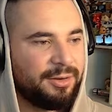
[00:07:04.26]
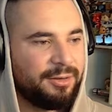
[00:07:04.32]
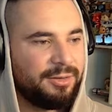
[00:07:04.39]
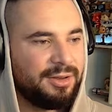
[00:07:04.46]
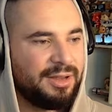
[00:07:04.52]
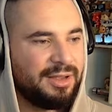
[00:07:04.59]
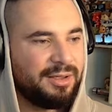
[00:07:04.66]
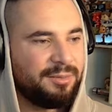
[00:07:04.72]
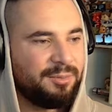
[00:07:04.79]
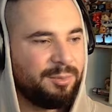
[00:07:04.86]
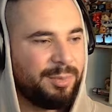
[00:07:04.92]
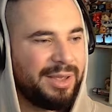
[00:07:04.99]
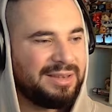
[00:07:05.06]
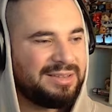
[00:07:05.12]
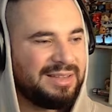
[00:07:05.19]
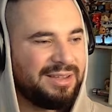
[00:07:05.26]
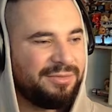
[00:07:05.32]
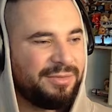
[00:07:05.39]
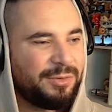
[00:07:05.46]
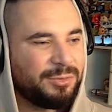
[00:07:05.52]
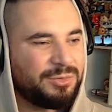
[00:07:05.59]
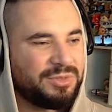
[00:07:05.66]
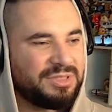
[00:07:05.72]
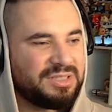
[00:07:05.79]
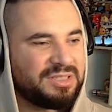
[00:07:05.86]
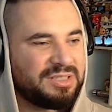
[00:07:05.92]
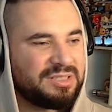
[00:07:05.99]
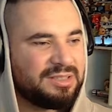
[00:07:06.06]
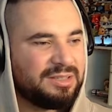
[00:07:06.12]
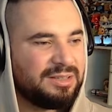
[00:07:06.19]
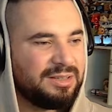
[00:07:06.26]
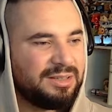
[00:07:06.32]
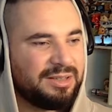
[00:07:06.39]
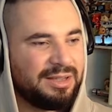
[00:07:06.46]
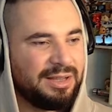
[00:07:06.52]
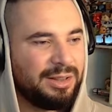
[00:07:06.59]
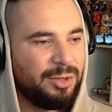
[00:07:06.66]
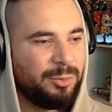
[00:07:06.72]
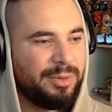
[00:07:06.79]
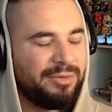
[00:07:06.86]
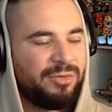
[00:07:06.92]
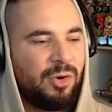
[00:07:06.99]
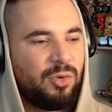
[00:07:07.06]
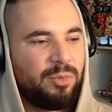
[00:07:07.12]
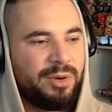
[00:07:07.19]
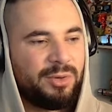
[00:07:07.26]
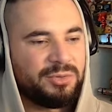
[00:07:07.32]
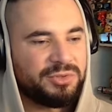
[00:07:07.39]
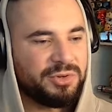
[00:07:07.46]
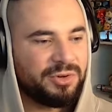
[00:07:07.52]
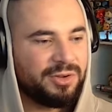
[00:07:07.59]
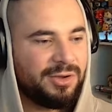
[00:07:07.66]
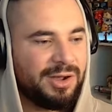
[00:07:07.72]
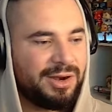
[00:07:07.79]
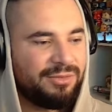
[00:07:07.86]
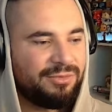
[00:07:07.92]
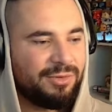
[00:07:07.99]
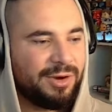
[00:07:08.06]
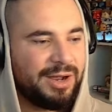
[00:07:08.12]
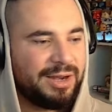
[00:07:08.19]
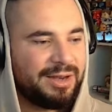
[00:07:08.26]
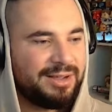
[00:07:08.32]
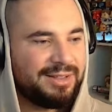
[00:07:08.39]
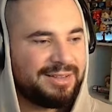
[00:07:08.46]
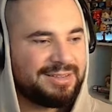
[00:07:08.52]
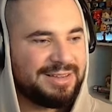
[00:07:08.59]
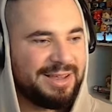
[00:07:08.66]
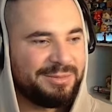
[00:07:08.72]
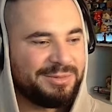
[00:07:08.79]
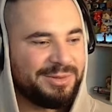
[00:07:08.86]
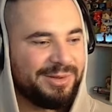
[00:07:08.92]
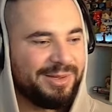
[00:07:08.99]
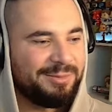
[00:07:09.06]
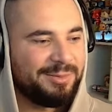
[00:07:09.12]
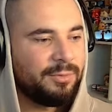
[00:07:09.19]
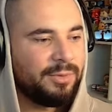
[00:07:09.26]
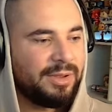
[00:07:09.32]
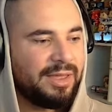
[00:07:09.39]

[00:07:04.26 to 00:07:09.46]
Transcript: yeah, B tier feels a little bit wrong, but also kind of right at the same time.